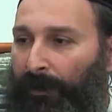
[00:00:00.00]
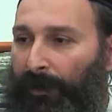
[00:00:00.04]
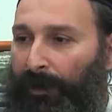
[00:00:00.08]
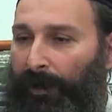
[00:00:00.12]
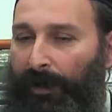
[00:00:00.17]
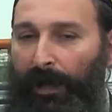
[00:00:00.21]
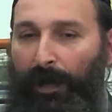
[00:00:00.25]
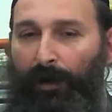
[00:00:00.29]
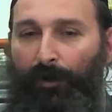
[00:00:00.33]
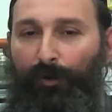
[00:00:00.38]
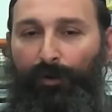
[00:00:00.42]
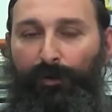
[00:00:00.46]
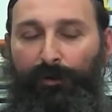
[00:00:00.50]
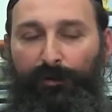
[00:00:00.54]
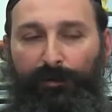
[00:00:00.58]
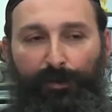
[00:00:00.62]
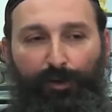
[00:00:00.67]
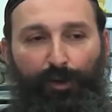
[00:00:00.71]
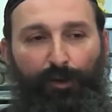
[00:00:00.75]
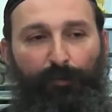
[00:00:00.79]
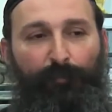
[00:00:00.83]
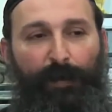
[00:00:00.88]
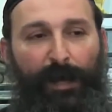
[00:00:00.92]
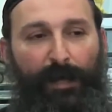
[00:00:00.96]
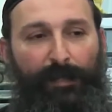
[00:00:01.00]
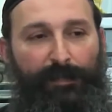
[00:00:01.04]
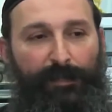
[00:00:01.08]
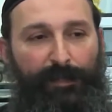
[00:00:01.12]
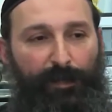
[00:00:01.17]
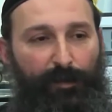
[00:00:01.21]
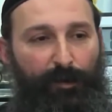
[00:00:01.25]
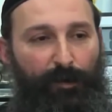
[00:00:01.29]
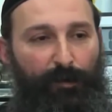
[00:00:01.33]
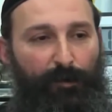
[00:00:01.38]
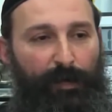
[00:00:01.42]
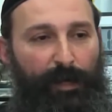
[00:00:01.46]
And I would 2 months
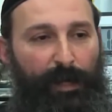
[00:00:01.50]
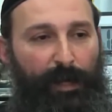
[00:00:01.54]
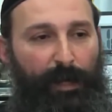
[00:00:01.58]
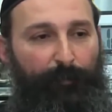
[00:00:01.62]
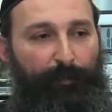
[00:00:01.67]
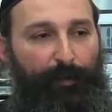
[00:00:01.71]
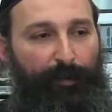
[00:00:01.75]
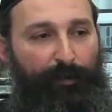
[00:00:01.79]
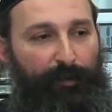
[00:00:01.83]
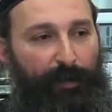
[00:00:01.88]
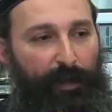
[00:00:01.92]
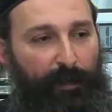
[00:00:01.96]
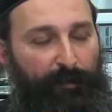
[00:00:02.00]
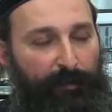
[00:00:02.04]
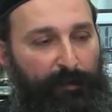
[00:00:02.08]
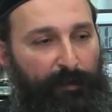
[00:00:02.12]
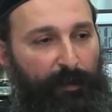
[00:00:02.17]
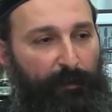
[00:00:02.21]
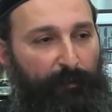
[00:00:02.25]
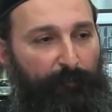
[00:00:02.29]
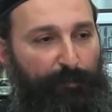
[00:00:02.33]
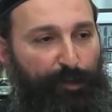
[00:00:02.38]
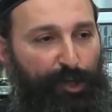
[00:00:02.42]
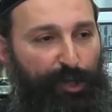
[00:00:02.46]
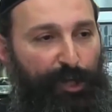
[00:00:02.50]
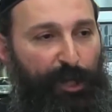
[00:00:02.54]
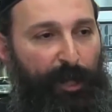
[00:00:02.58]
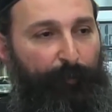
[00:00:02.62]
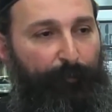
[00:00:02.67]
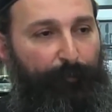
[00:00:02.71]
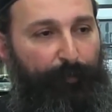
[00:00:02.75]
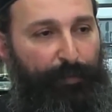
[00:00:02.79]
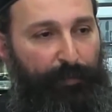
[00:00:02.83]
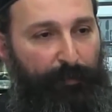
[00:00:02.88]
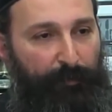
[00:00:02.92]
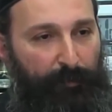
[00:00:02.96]
ago get up on that
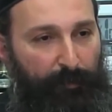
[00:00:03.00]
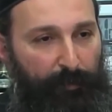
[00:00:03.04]
ship.